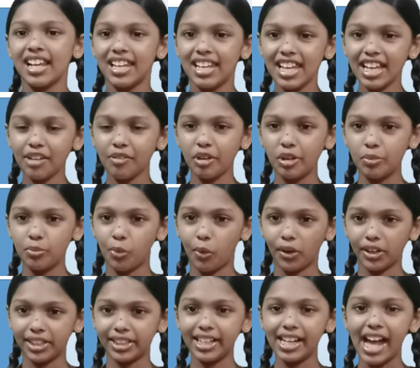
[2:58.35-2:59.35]
liquid
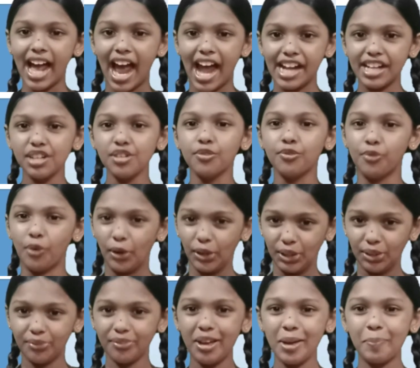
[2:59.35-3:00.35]
water and
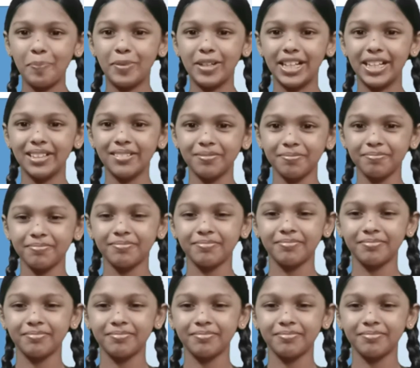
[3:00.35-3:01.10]
water vapor.